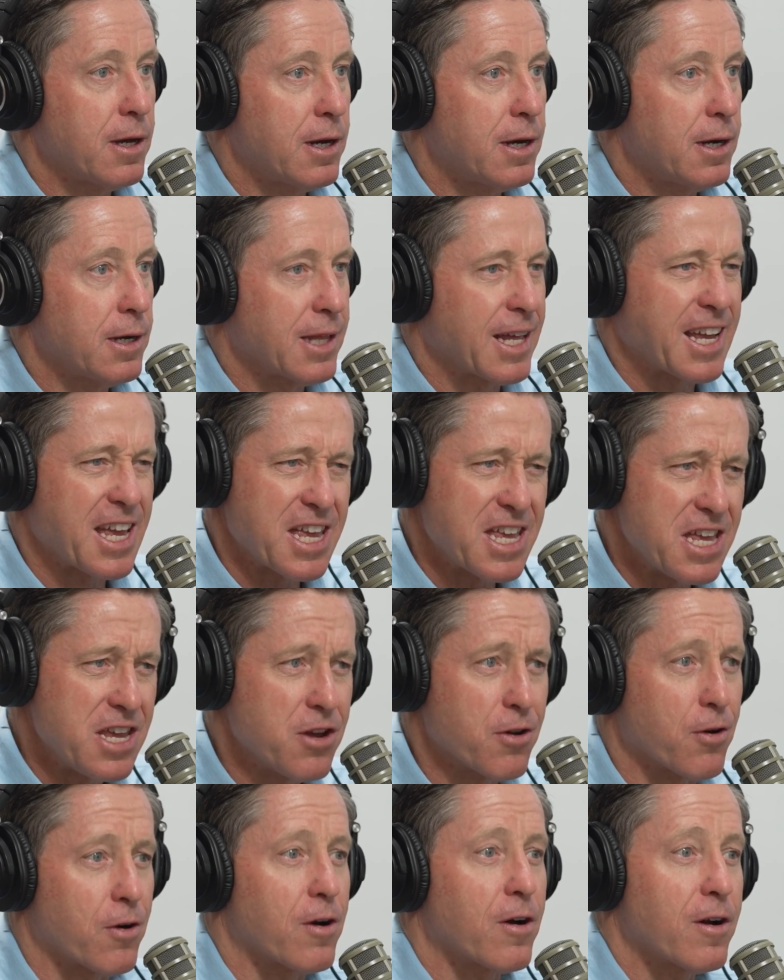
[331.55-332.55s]
like a
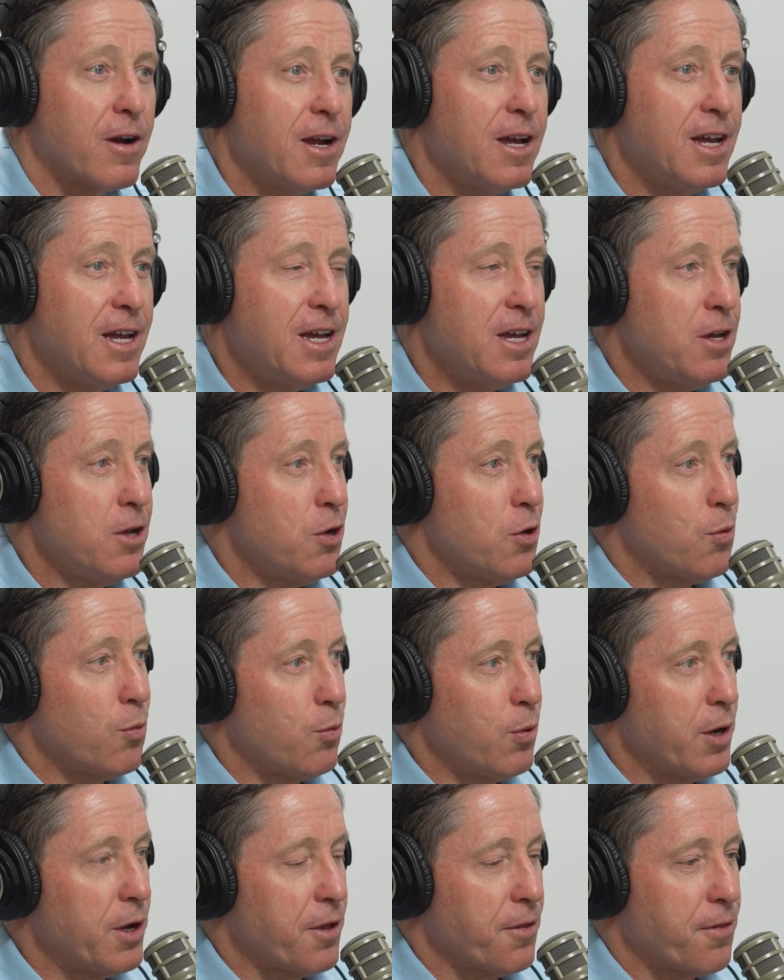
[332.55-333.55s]
year,
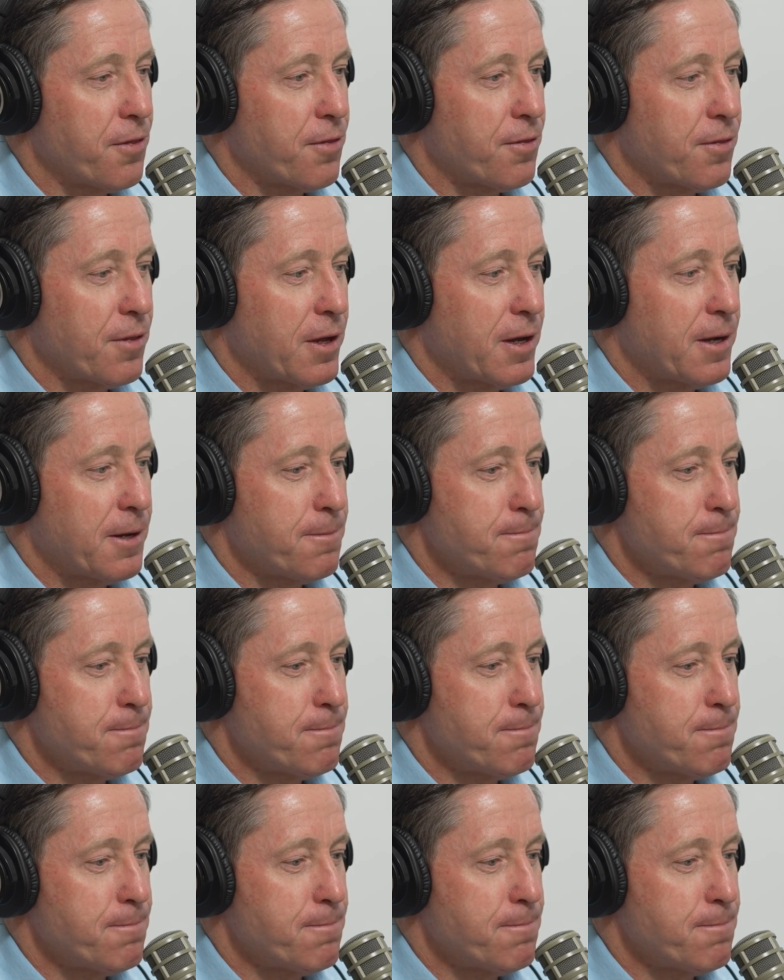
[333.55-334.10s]
with...